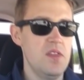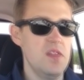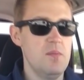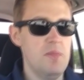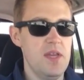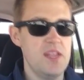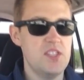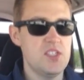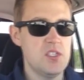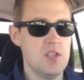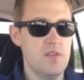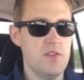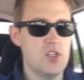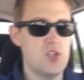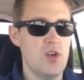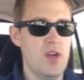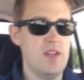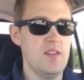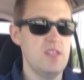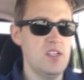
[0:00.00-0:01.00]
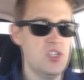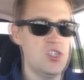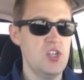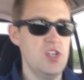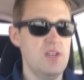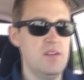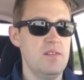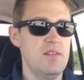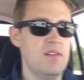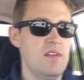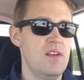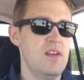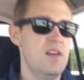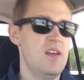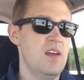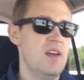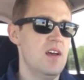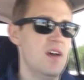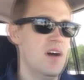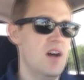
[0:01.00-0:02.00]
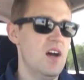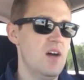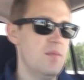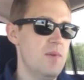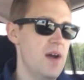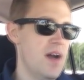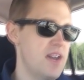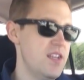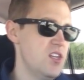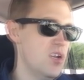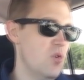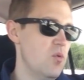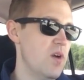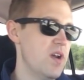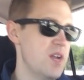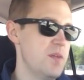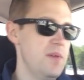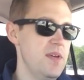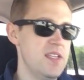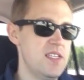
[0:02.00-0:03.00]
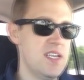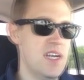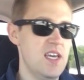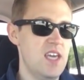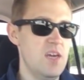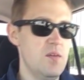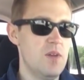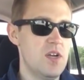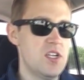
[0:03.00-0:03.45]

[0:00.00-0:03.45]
in the midst of a transition, I don't want to be taking